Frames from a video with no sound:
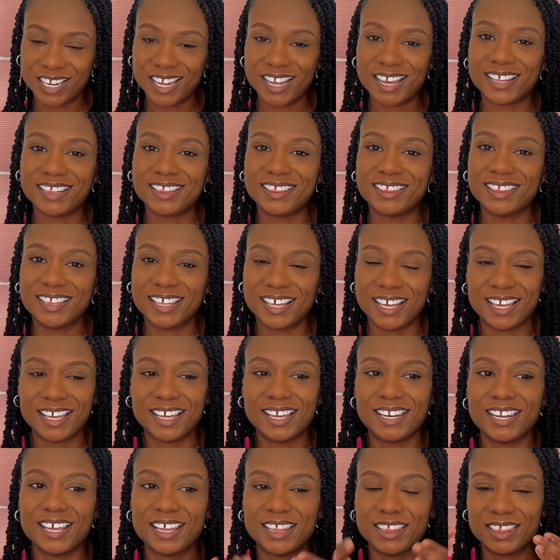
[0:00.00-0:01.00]
and
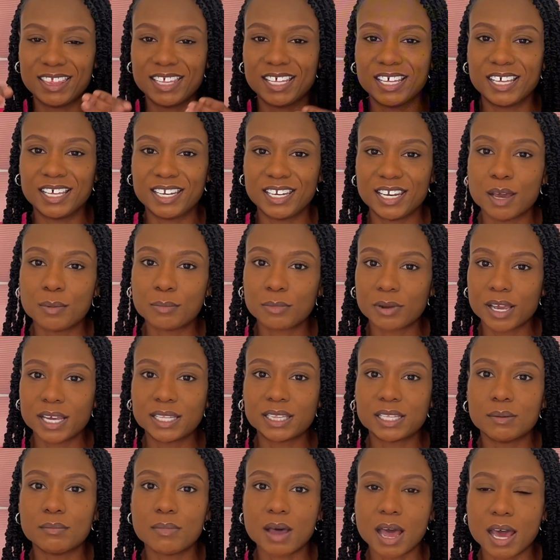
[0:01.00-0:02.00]
then the number at the
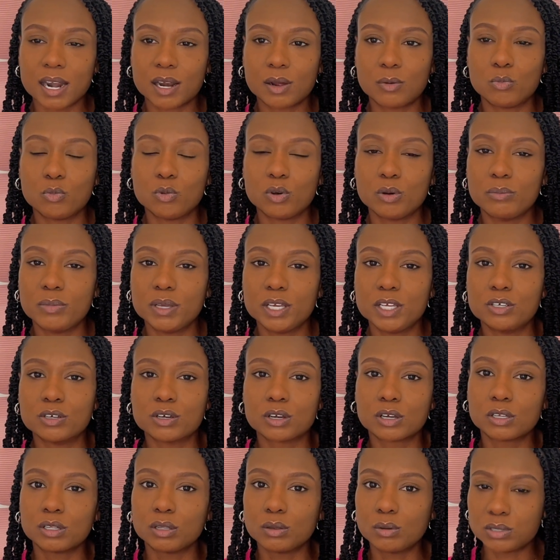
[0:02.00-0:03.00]
bottom will be your
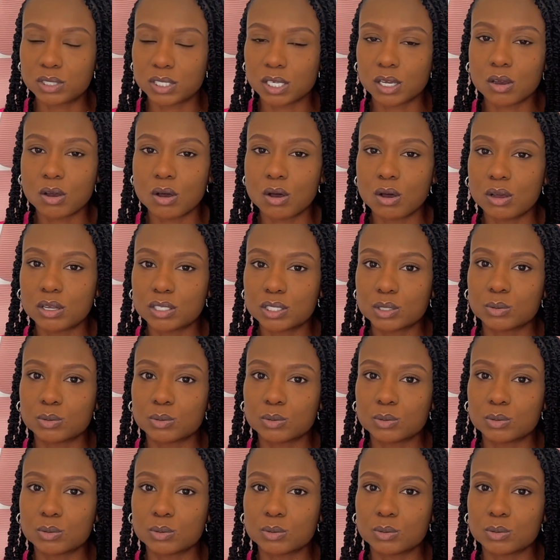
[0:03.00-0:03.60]
closing costs,